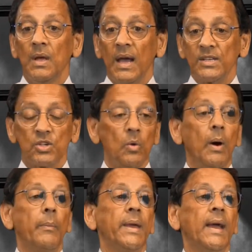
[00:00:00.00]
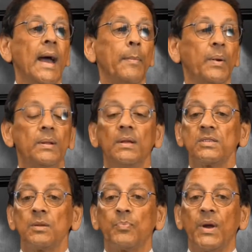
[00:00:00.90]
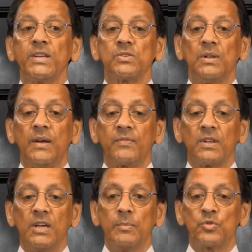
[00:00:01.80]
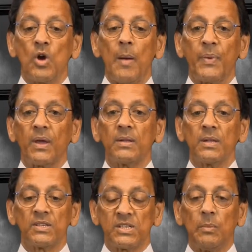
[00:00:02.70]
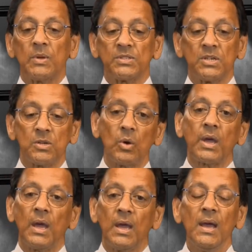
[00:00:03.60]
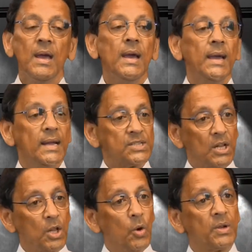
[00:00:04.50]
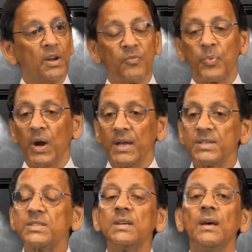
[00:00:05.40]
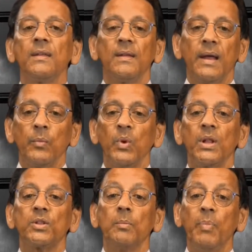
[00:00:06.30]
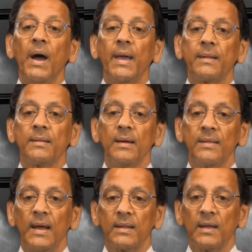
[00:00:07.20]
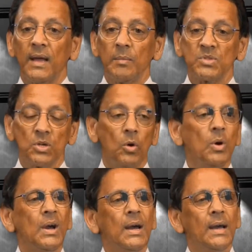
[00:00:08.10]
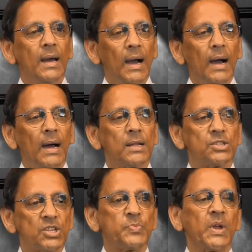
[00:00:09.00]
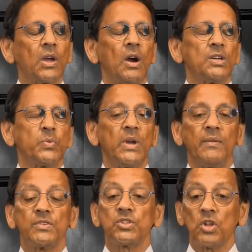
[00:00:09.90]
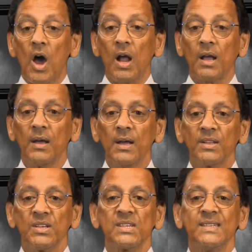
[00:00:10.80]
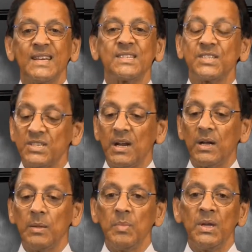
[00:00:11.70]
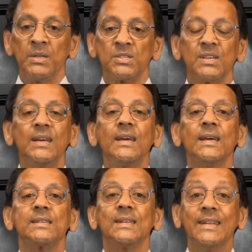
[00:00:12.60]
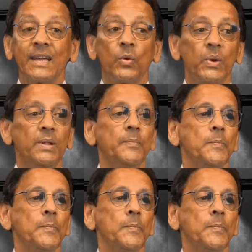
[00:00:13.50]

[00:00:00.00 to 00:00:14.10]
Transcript: And so what may happen is the price will have to keep dropping until someone says, okay, it's a low enough price that I'm willing to buy it at that time. So just because we have a stock doesn't necessarily mean it's liquid.